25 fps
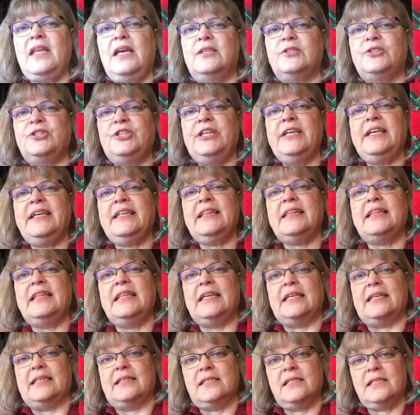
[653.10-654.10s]
she had
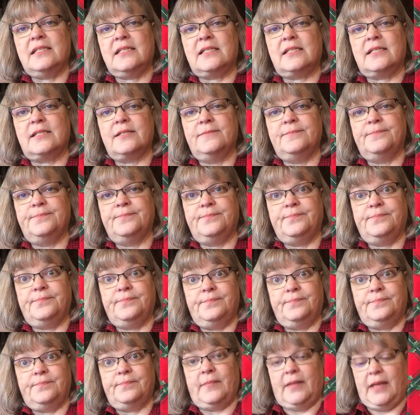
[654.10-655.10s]
this
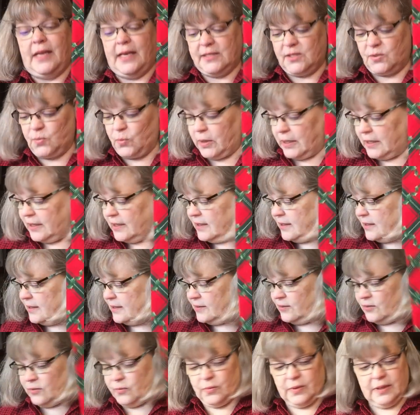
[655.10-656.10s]
as one of
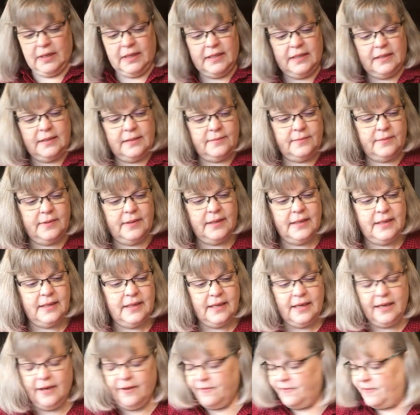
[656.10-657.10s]
the one of the
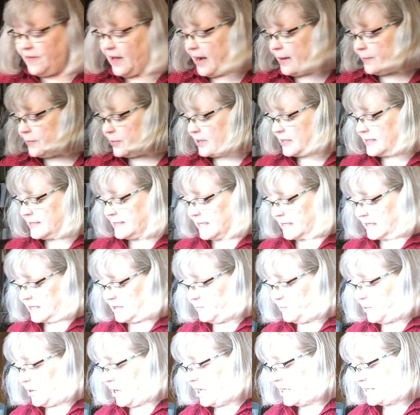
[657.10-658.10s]
fabrics that
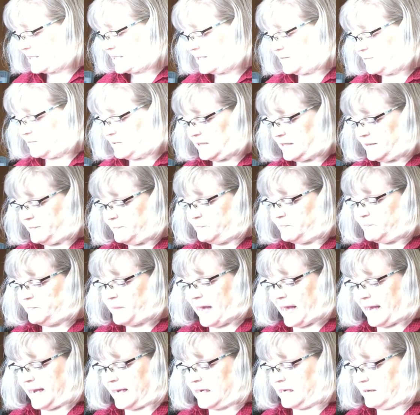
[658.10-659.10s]
could possibly
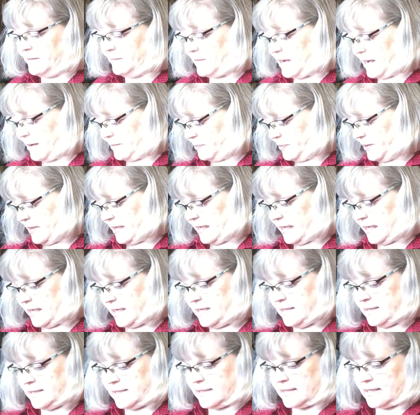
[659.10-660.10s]
back my
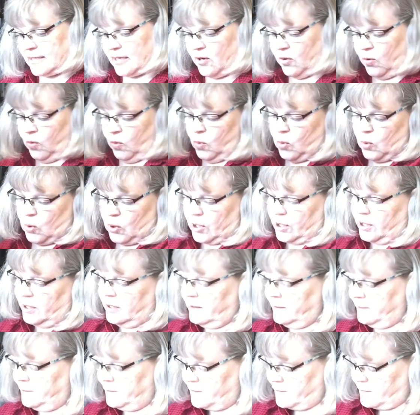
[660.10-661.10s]
piece.
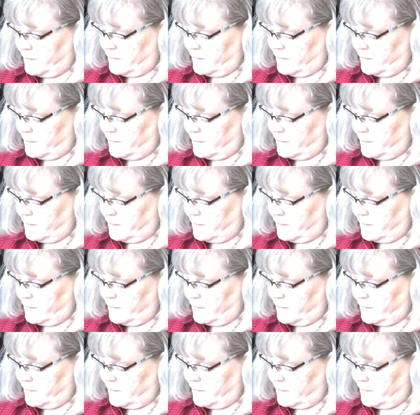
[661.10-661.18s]
Or